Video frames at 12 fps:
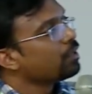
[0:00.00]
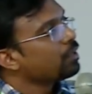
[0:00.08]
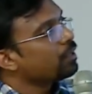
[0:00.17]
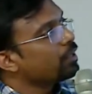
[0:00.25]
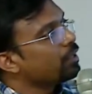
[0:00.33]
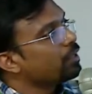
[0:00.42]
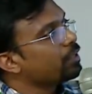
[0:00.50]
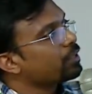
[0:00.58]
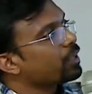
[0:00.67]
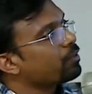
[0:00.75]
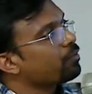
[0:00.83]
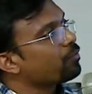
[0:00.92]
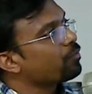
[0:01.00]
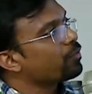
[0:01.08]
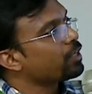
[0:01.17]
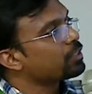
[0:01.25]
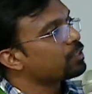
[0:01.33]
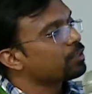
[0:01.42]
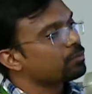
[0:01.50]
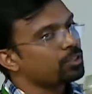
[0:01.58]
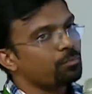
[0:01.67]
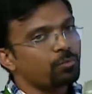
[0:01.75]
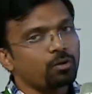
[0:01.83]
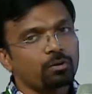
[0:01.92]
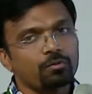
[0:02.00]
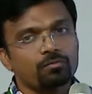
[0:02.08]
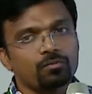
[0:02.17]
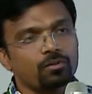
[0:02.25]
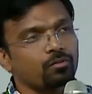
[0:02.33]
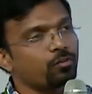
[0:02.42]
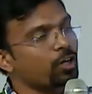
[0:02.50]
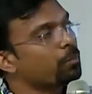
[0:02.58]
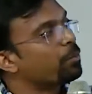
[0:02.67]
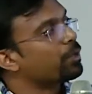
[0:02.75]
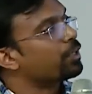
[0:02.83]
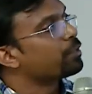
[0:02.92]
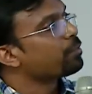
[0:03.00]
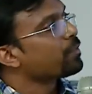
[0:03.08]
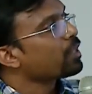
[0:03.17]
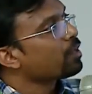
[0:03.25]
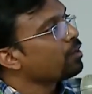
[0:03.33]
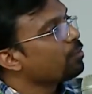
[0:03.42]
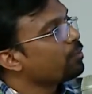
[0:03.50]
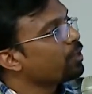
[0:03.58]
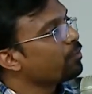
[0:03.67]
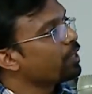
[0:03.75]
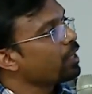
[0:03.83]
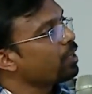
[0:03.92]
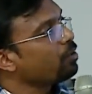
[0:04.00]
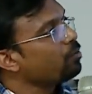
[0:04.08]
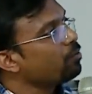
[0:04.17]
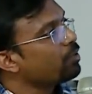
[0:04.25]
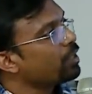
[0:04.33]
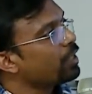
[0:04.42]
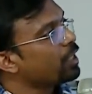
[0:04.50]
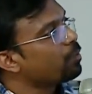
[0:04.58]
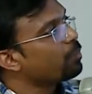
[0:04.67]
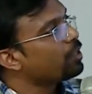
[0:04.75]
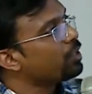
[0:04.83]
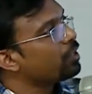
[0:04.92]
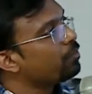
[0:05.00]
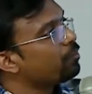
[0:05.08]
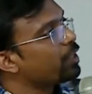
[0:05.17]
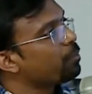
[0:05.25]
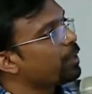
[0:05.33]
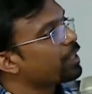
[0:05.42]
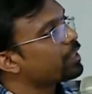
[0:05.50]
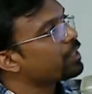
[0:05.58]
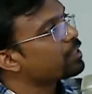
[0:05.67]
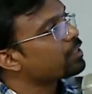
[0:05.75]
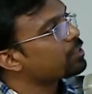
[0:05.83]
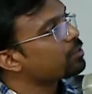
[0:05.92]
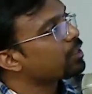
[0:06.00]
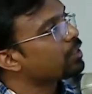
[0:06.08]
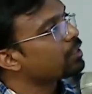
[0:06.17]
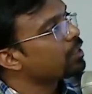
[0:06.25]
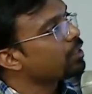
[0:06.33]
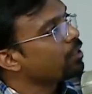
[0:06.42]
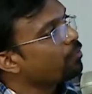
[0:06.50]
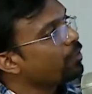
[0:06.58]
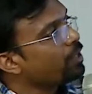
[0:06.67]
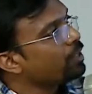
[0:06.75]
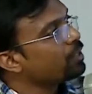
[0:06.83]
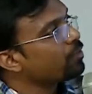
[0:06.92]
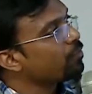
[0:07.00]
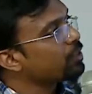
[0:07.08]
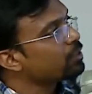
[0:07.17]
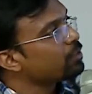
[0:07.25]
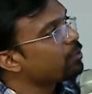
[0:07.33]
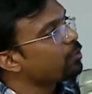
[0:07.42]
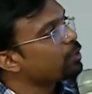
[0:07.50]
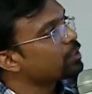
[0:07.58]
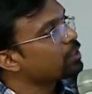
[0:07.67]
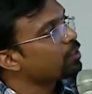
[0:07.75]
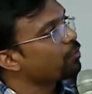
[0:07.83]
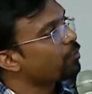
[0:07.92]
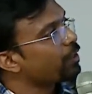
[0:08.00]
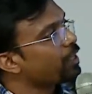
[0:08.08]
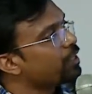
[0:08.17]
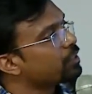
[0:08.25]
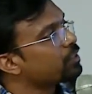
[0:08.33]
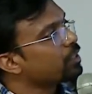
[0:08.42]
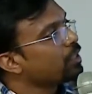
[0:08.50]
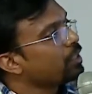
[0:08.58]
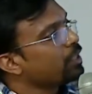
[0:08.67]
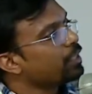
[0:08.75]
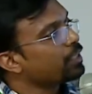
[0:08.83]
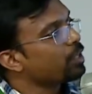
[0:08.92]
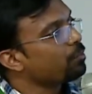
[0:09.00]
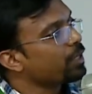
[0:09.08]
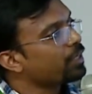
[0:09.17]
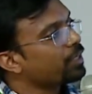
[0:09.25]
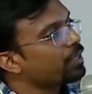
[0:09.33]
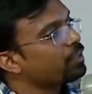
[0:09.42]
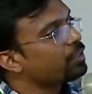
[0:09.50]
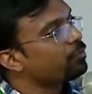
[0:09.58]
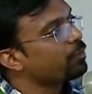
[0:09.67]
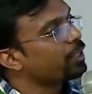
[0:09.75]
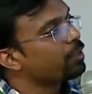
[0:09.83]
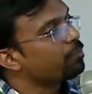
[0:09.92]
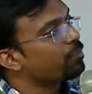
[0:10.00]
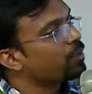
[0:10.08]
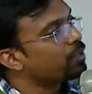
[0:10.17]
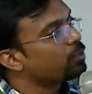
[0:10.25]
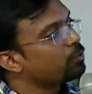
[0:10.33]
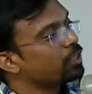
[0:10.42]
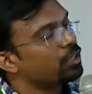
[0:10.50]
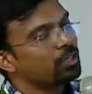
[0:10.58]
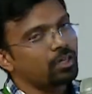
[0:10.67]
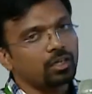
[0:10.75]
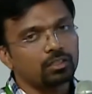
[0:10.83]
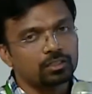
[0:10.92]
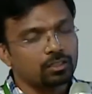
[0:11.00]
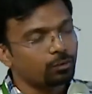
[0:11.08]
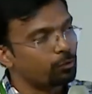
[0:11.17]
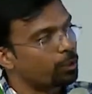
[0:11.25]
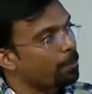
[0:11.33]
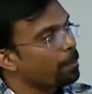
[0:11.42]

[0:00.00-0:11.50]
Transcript: it can face some problem for a moment. But we have enabled VM migration so that when the first server fails, it can migrate the VM to the other server.